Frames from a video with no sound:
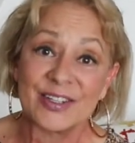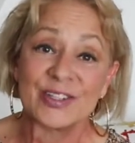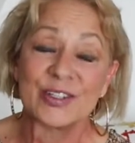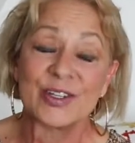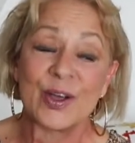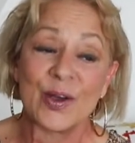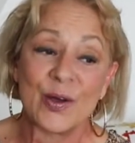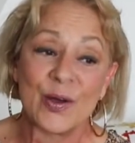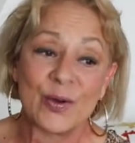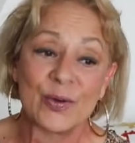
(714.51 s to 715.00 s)

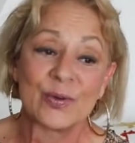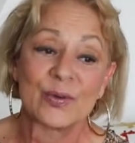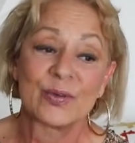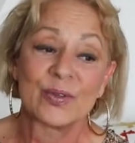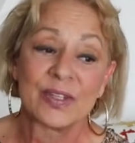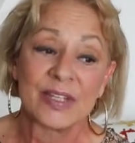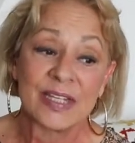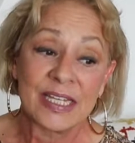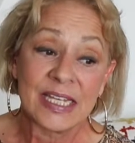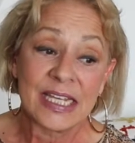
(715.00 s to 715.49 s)
So
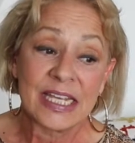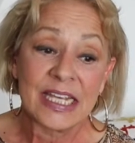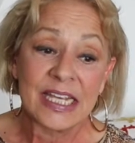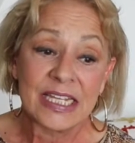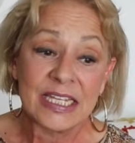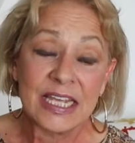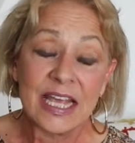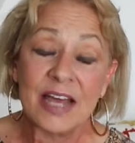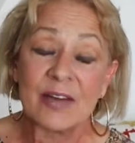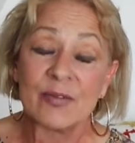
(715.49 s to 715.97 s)

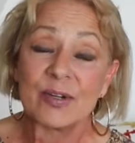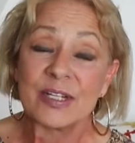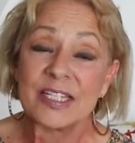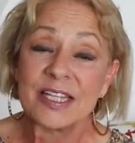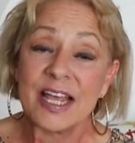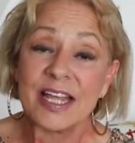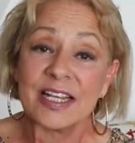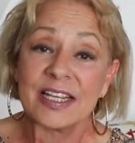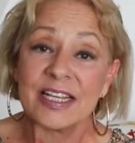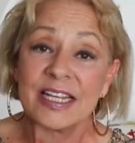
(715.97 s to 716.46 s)
yeah,
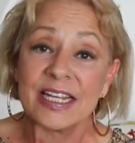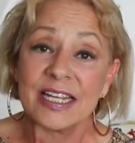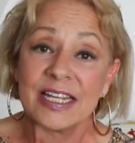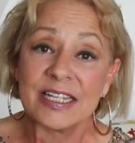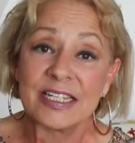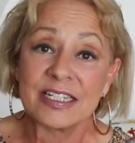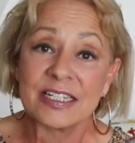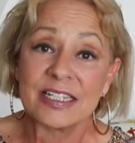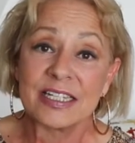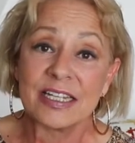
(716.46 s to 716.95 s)
recycling
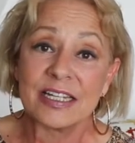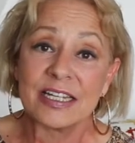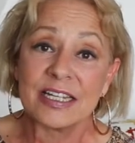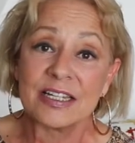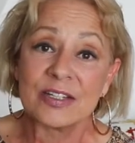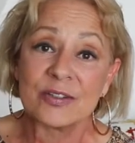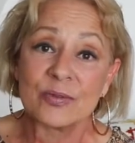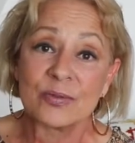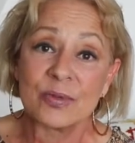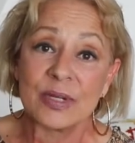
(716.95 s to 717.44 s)

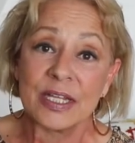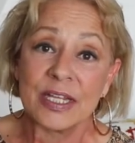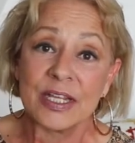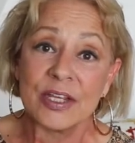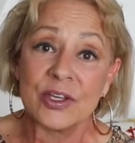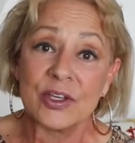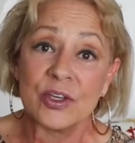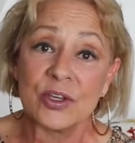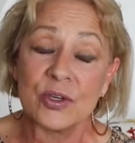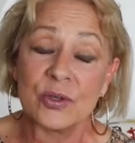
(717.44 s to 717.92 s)
is really
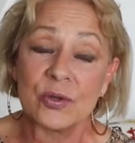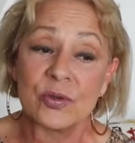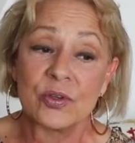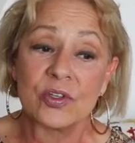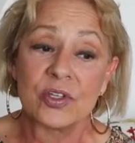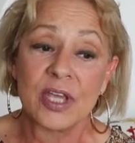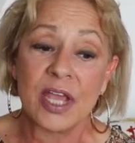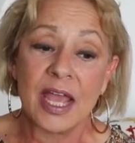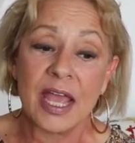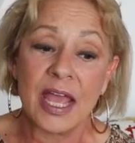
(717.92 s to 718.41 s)

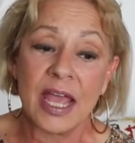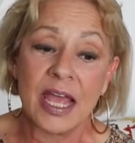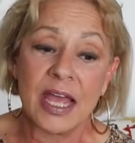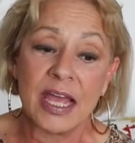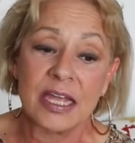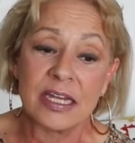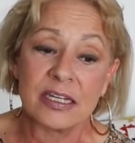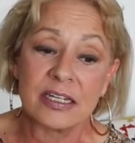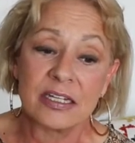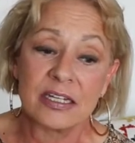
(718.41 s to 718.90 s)
huge,
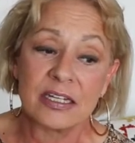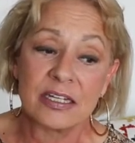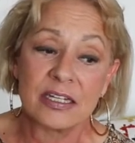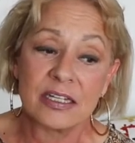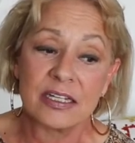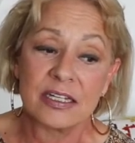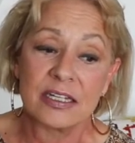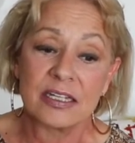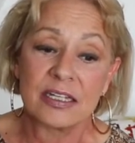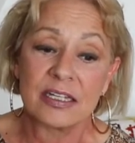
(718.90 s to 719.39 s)
and
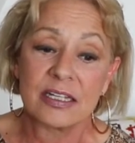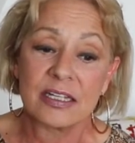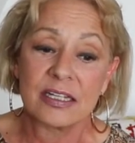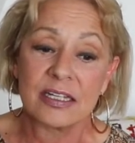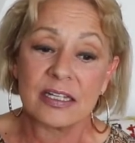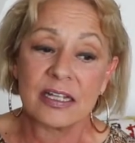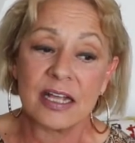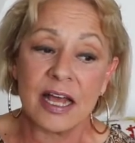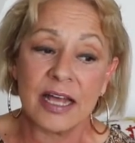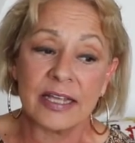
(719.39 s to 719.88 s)

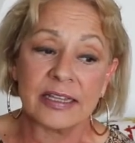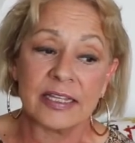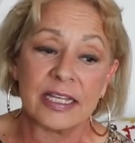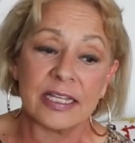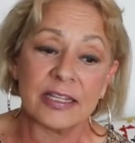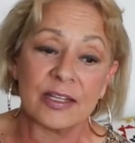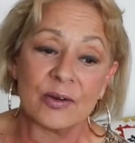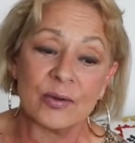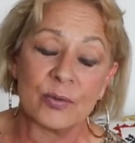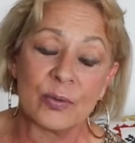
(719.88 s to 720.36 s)
I think that